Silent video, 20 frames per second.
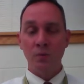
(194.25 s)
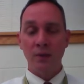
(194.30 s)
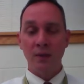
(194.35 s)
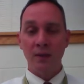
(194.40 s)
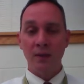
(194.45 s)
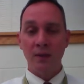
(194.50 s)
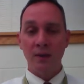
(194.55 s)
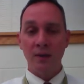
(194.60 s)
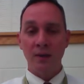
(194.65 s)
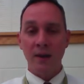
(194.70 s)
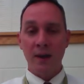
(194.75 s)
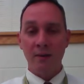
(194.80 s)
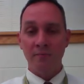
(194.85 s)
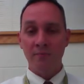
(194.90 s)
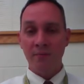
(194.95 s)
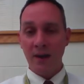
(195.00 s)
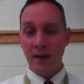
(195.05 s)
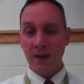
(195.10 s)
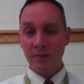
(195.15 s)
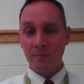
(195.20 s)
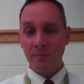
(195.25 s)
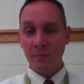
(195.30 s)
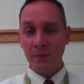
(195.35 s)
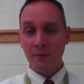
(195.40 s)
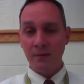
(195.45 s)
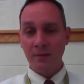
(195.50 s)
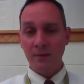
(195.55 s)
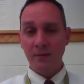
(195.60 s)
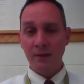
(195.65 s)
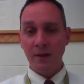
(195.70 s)
the
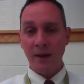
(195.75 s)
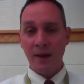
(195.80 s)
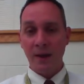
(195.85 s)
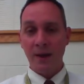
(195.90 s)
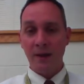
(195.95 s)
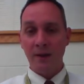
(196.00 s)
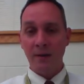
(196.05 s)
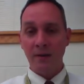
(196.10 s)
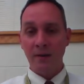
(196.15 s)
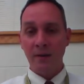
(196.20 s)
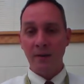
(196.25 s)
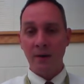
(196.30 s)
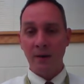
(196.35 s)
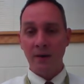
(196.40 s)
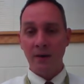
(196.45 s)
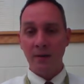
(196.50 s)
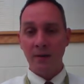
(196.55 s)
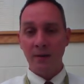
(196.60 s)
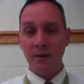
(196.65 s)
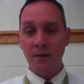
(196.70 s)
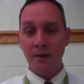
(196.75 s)
advancements and uh,